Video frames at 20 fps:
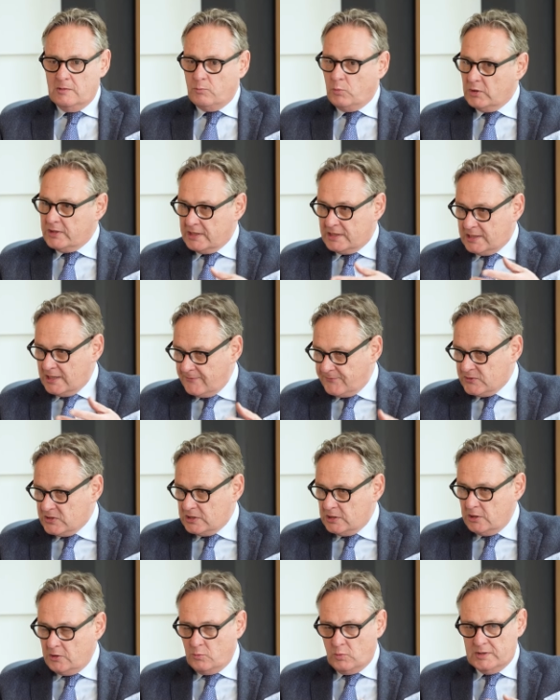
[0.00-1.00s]
and what it
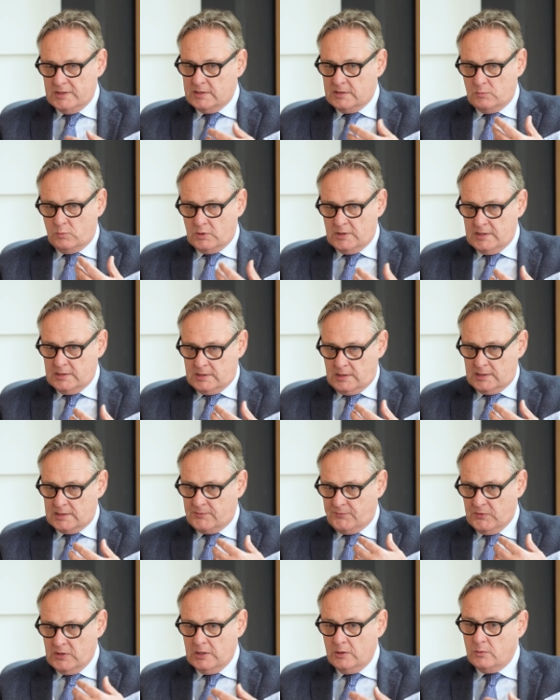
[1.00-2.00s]
gives you, what it what it
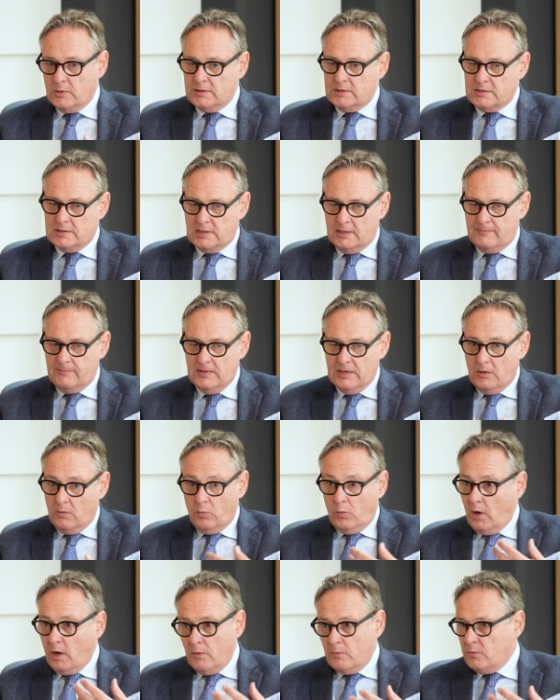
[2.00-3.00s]
does for you, and um,
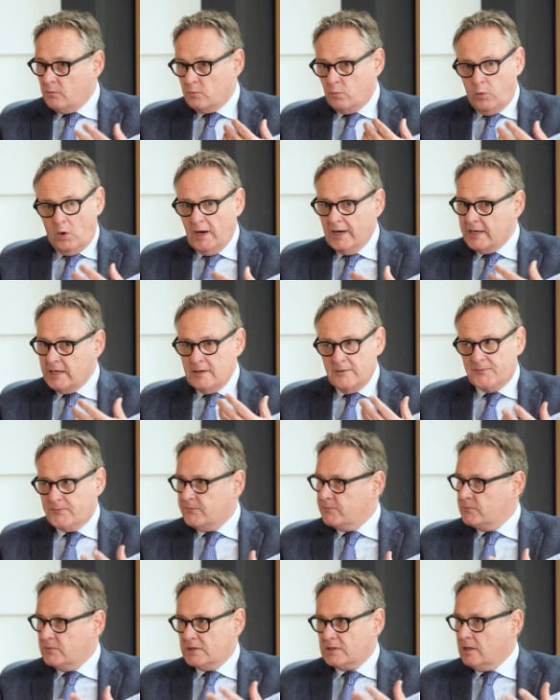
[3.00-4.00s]
why why
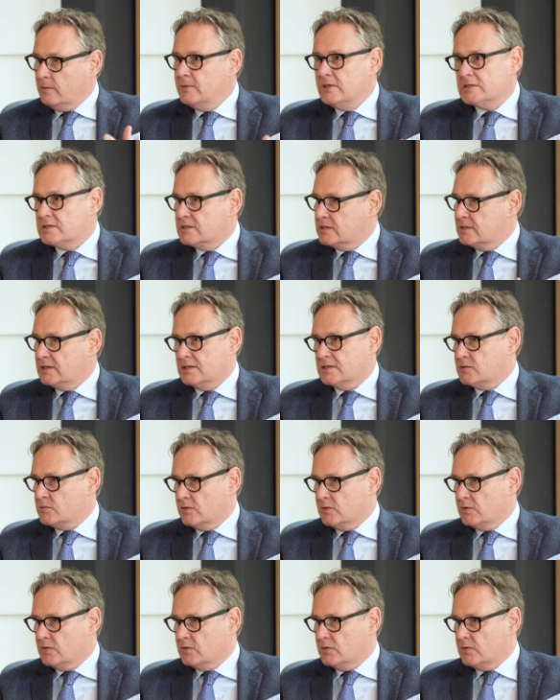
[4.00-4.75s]
you've come into this